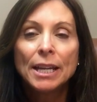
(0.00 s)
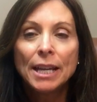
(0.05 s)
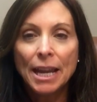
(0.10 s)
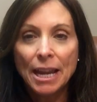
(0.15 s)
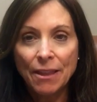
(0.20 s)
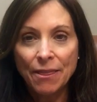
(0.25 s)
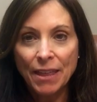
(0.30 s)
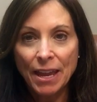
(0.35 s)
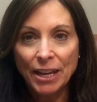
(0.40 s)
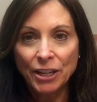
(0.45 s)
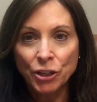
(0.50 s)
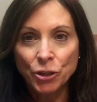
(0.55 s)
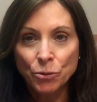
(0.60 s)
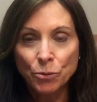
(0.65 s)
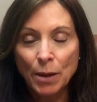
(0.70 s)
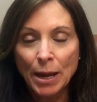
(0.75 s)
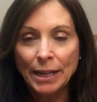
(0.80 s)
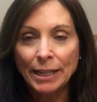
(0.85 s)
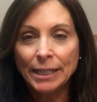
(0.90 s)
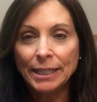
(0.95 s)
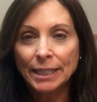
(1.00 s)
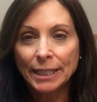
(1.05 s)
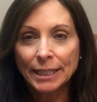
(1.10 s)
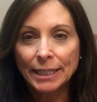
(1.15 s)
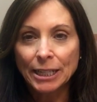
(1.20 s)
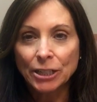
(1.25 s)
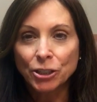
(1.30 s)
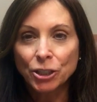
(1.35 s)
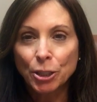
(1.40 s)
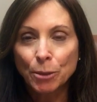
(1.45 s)
and that you're ready to
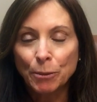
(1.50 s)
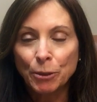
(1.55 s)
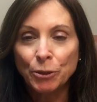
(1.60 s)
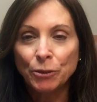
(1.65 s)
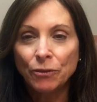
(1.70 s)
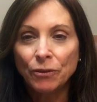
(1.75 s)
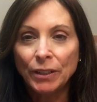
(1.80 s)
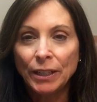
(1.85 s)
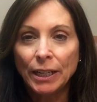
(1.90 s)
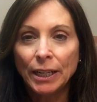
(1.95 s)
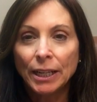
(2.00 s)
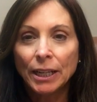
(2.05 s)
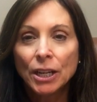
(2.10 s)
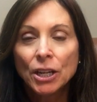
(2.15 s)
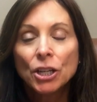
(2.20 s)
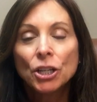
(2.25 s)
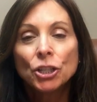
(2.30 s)
start spoon feeding.